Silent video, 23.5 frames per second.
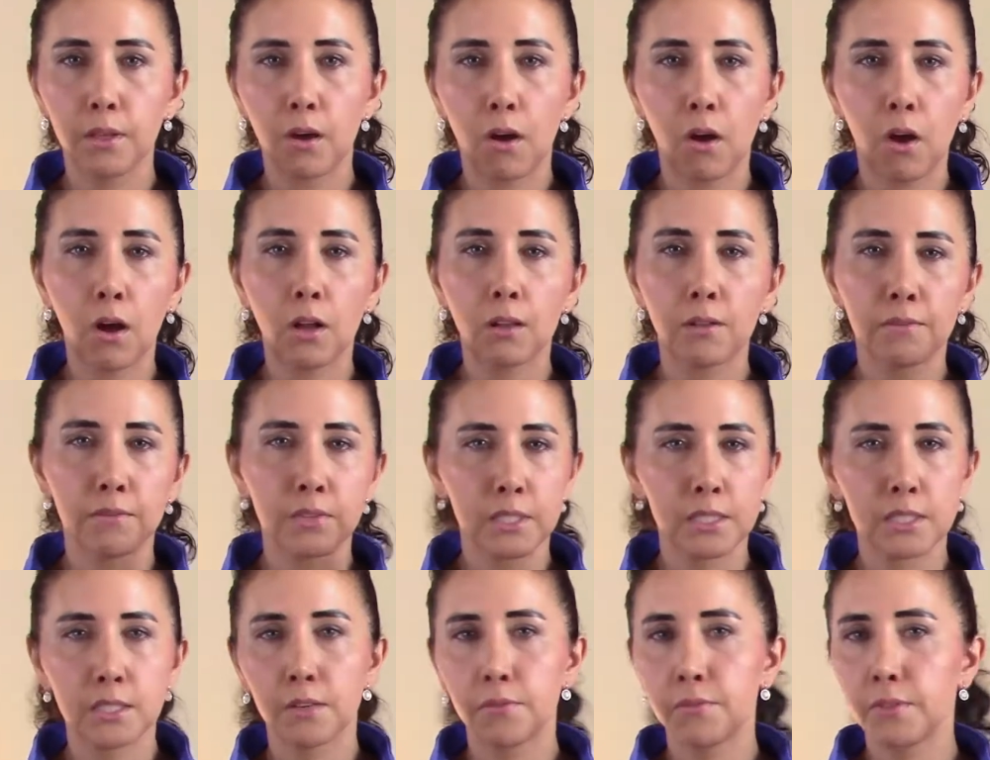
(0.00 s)
all of
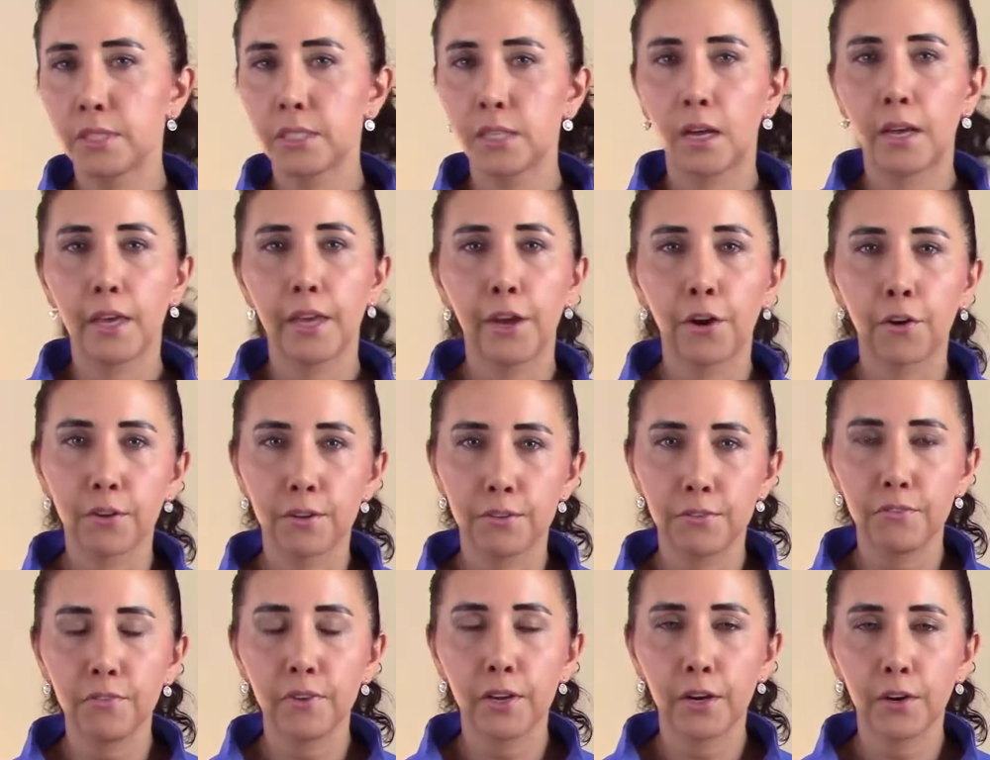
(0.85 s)
this stuff is not
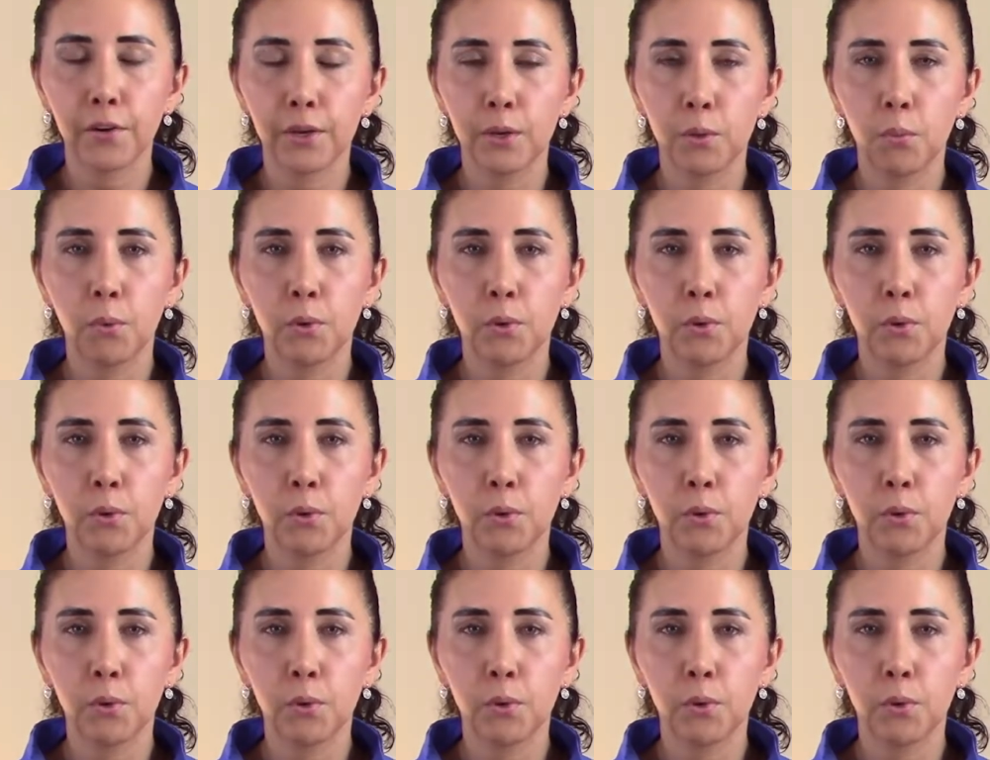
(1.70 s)
airy-fairy.